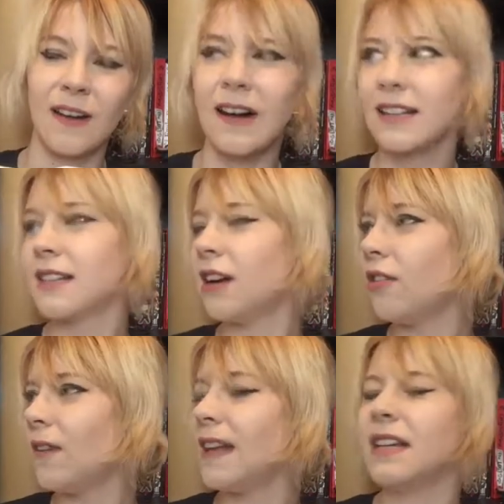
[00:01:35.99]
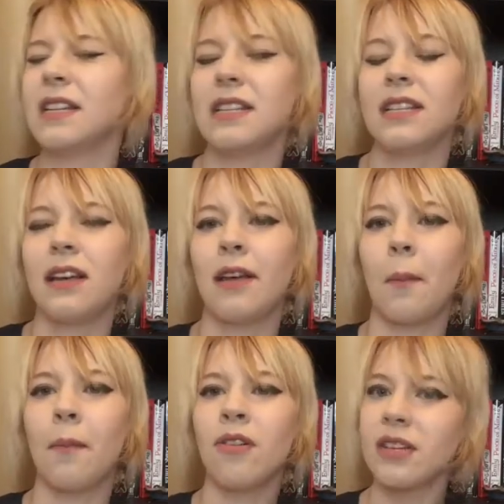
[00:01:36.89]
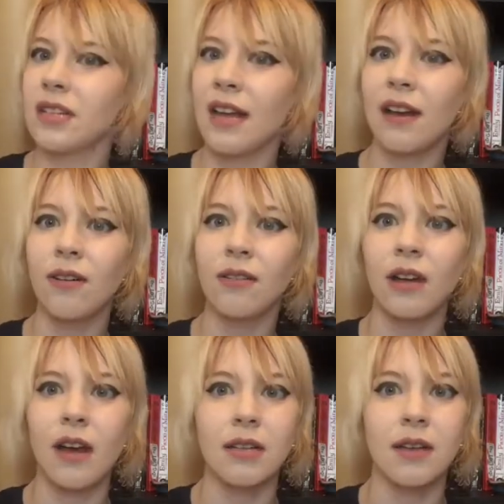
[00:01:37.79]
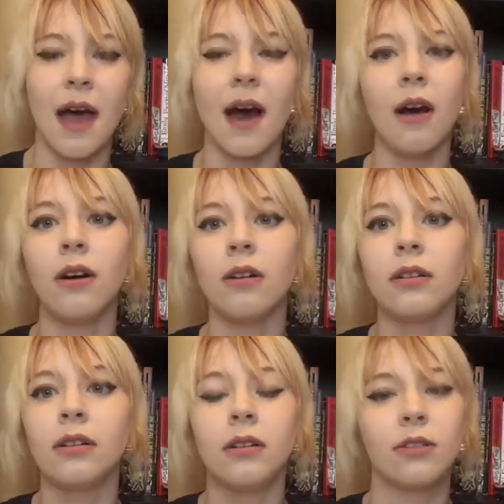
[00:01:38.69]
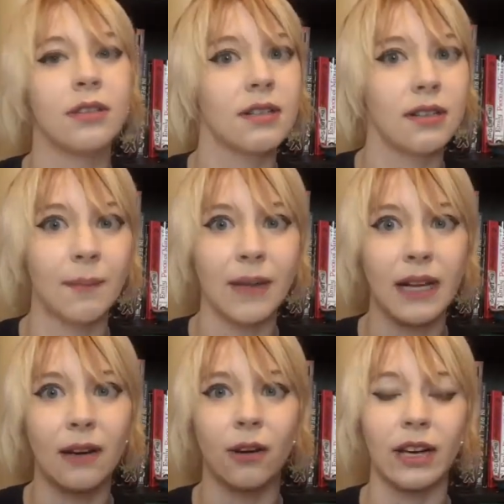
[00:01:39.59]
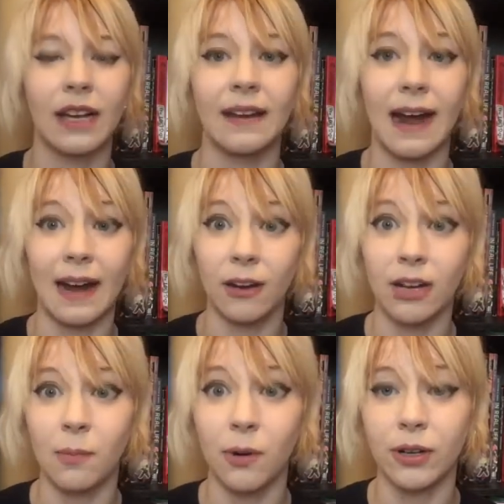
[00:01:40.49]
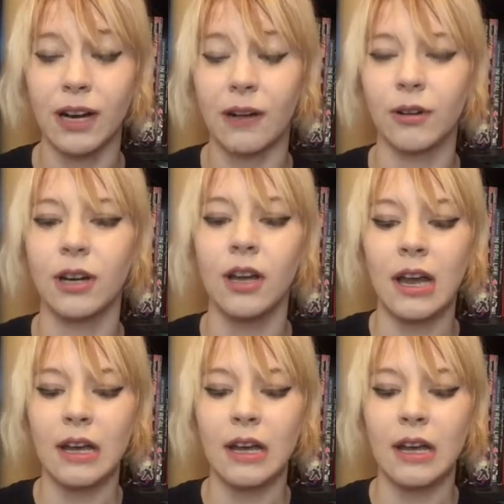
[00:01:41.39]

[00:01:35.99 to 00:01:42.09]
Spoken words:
also is put down a towel or something or get an ironing board cover.